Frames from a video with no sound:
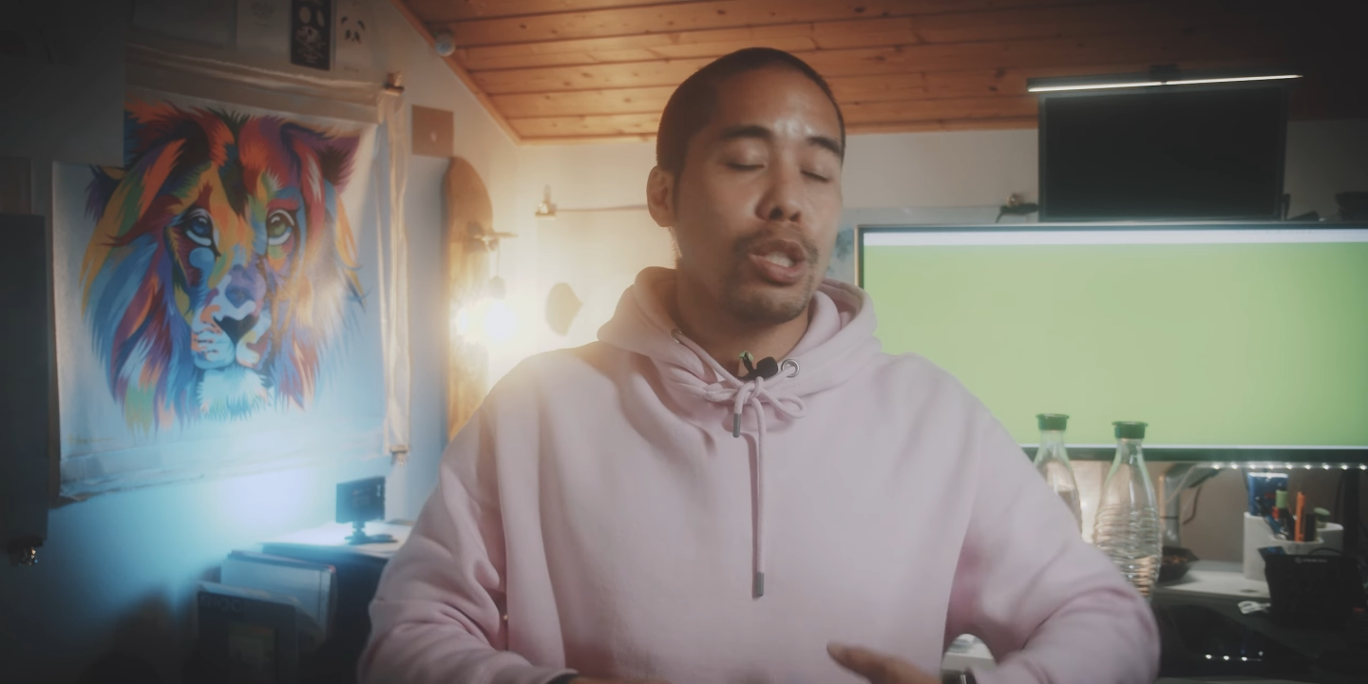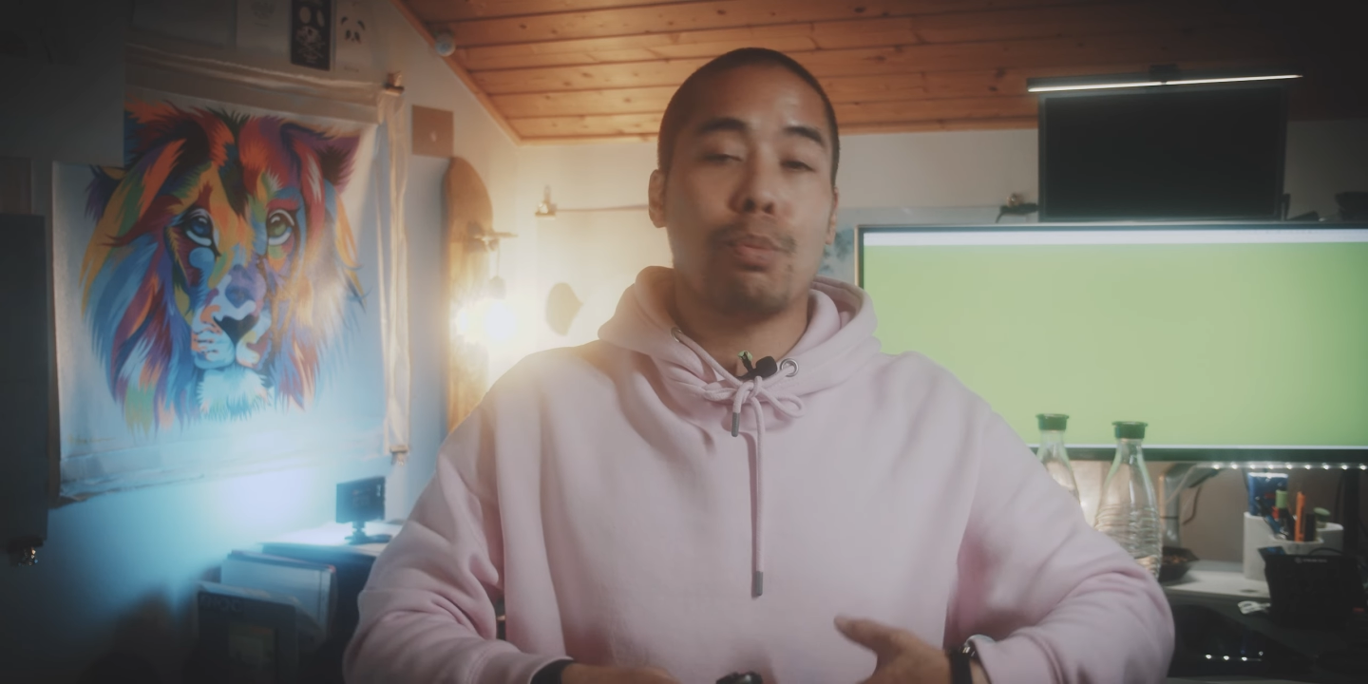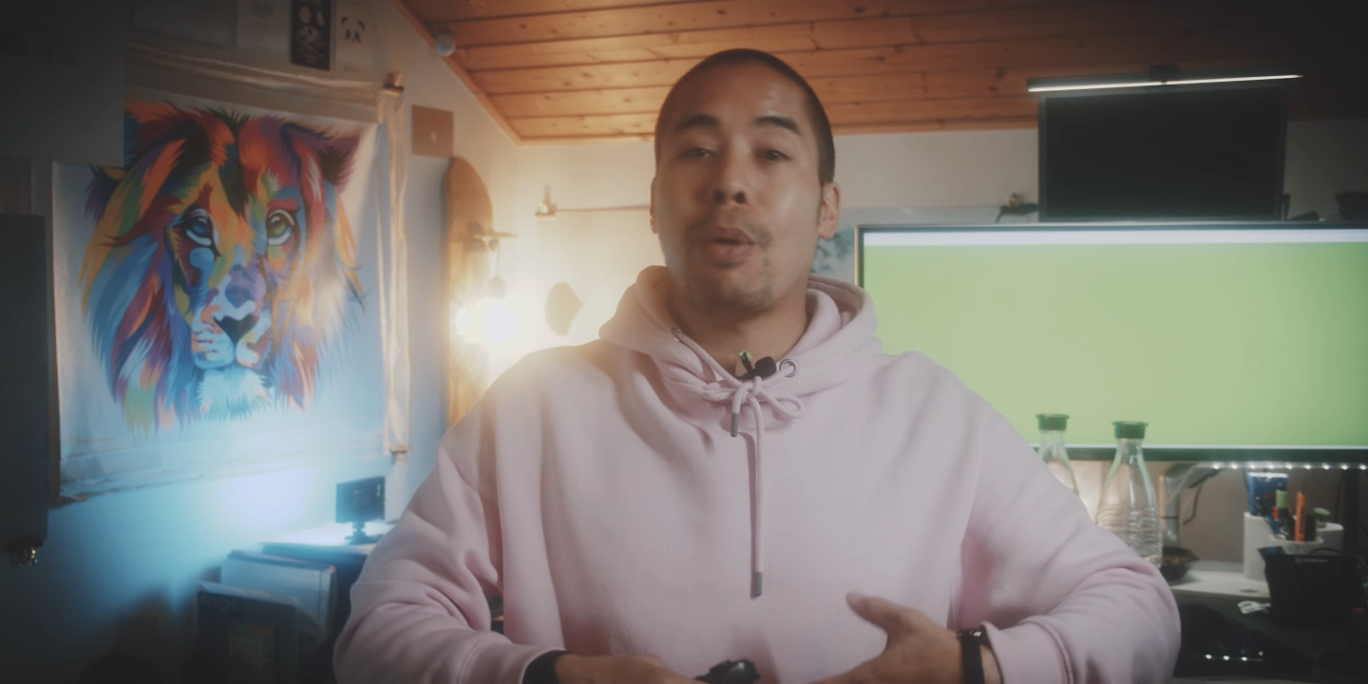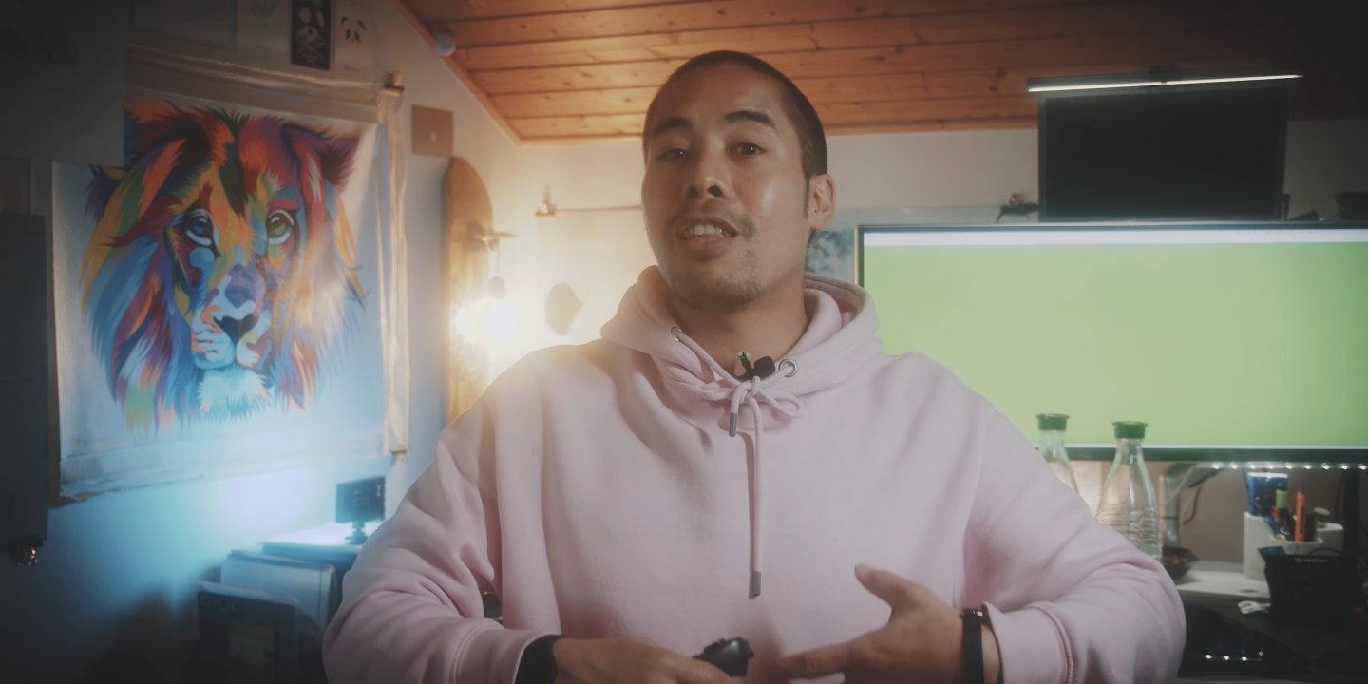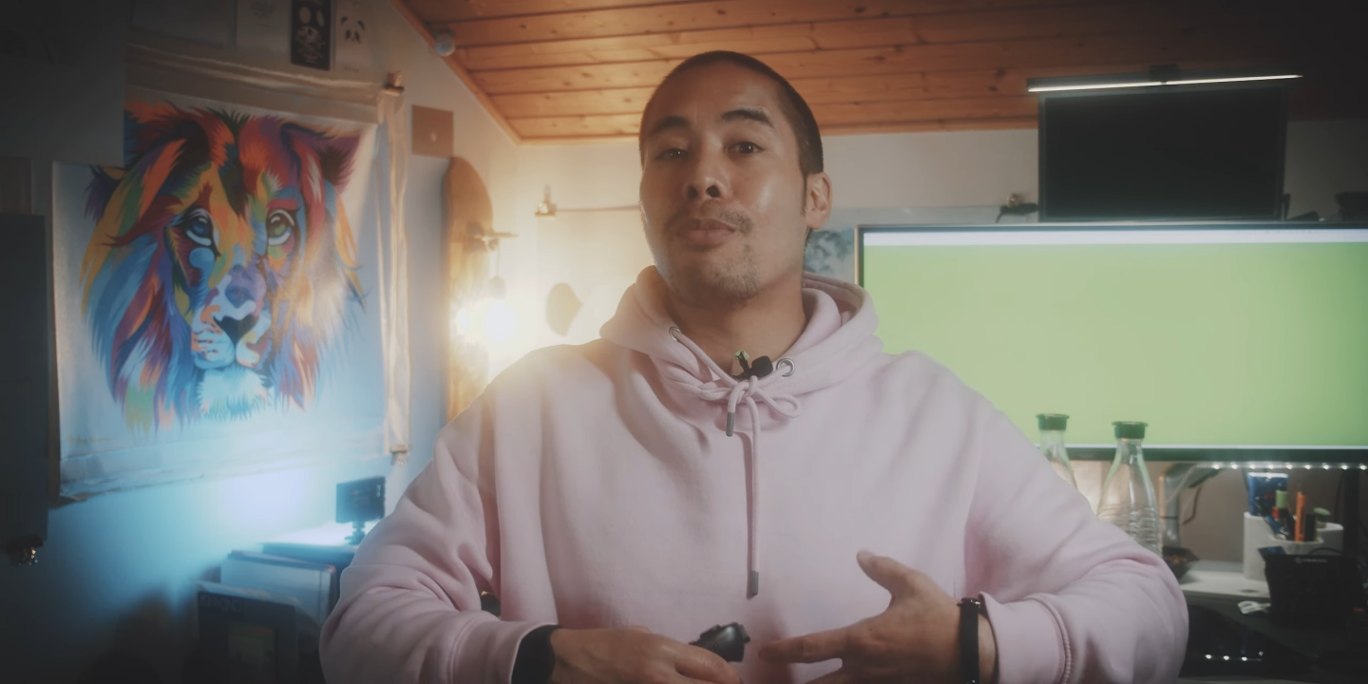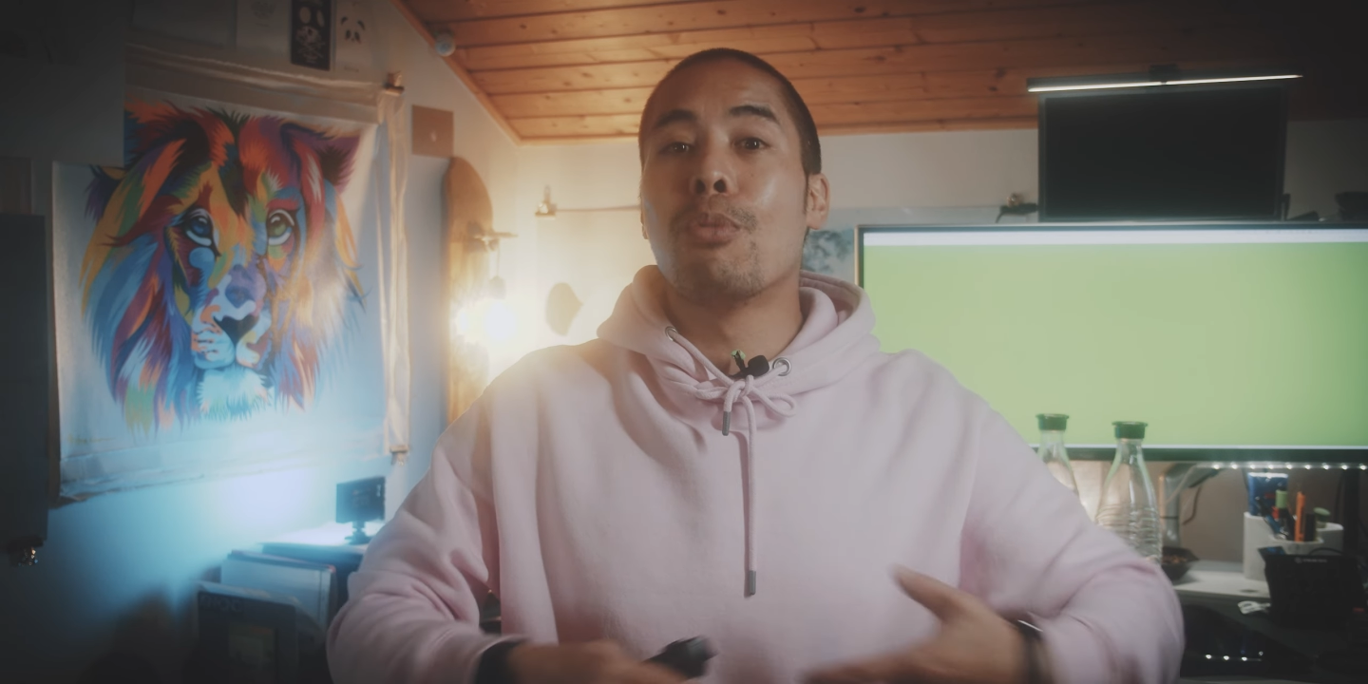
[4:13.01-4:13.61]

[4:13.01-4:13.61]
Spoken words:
spend